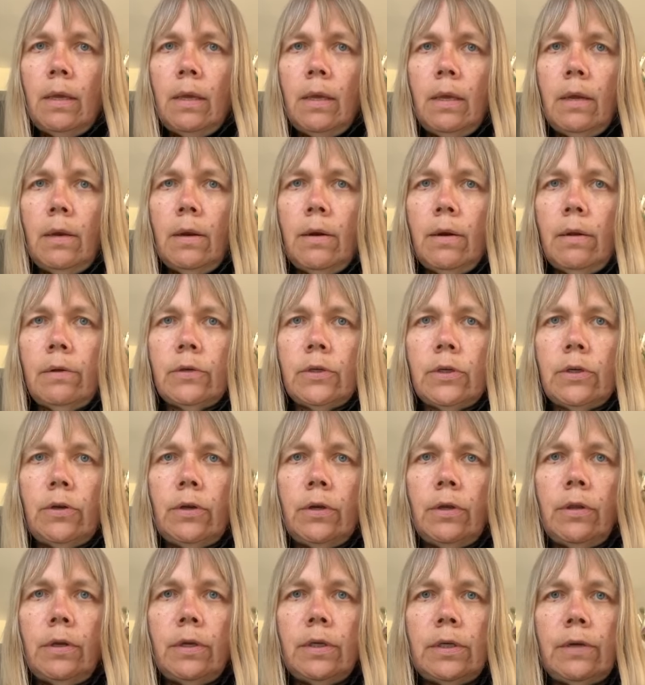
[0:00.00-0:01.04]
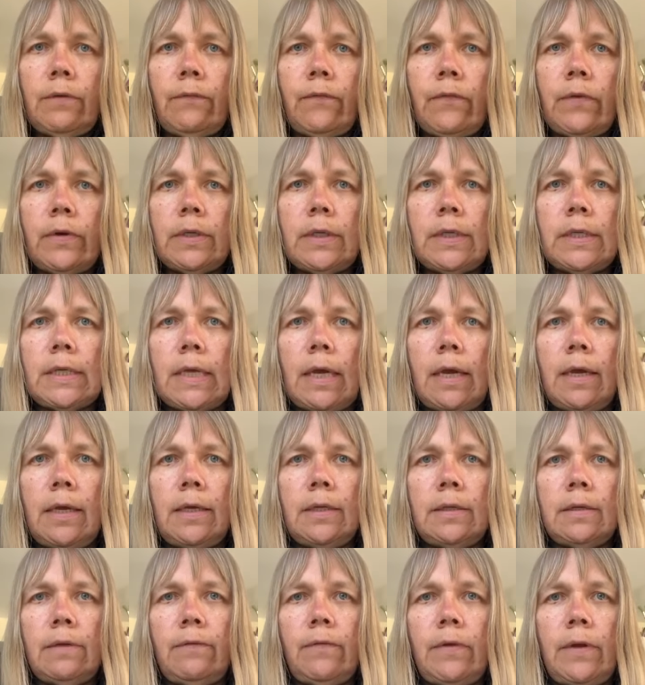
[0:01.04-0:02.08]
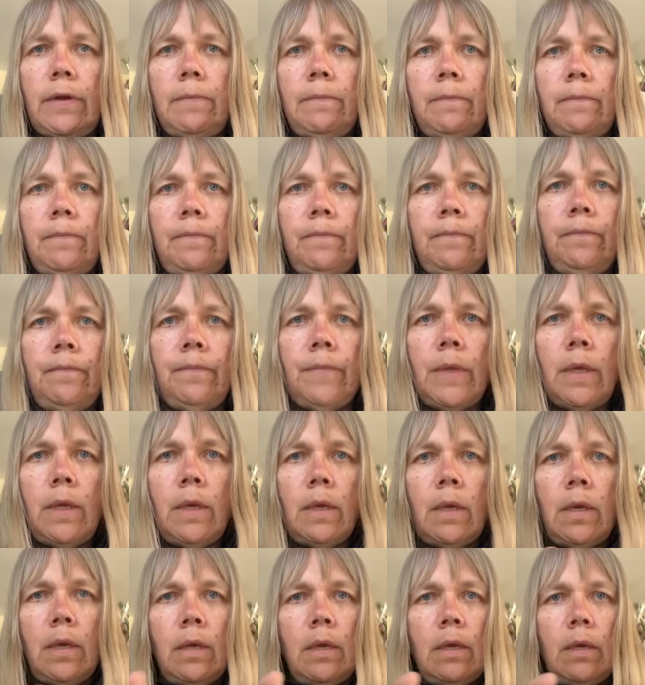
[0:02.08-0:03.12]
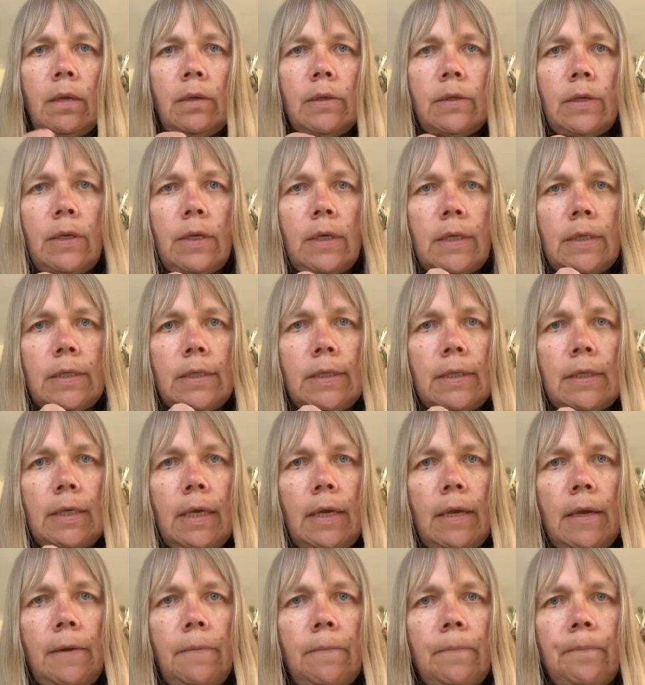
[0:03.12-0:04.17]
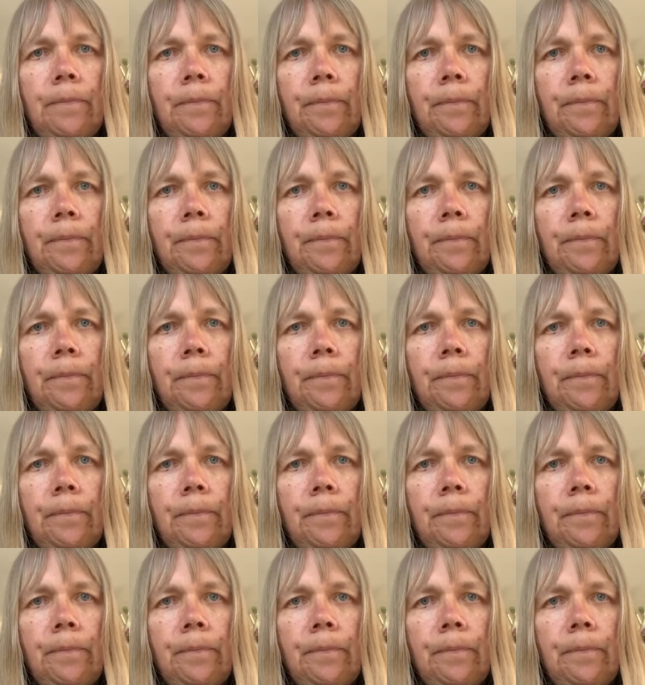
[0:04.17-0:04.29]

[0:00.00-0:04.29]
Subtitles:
Here, I'll show you the different sides of it so you can see it.